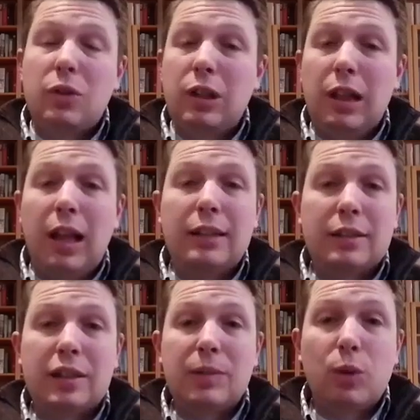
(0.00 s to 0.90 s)
certainly like
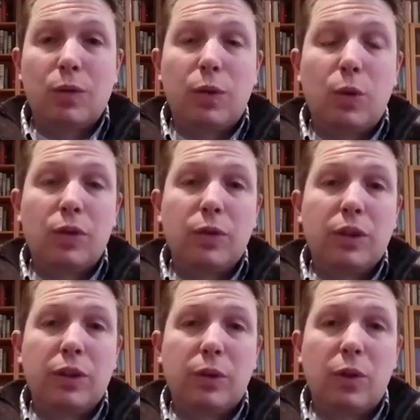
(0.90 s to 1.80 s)
to see more
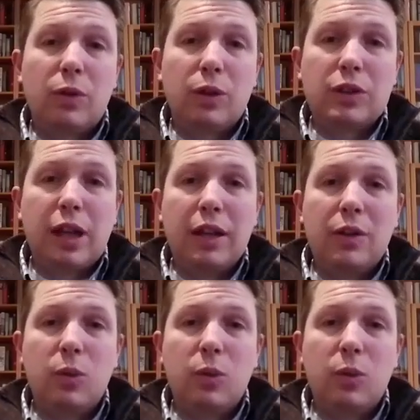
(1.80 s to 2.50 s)
forcefulness with oversight.